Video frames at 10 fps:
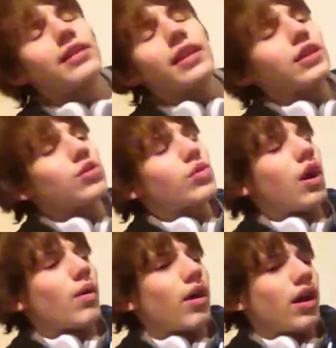Like, you
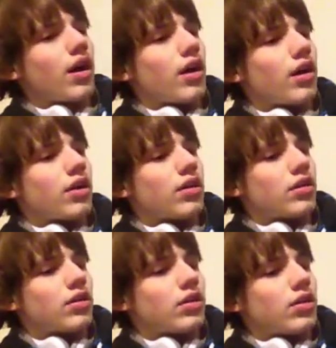go,
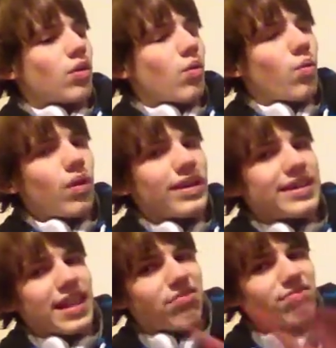once
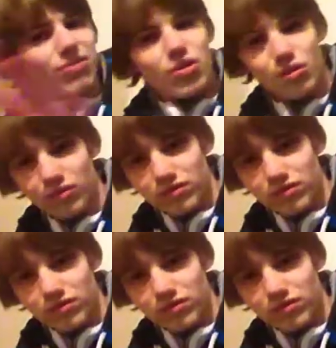that new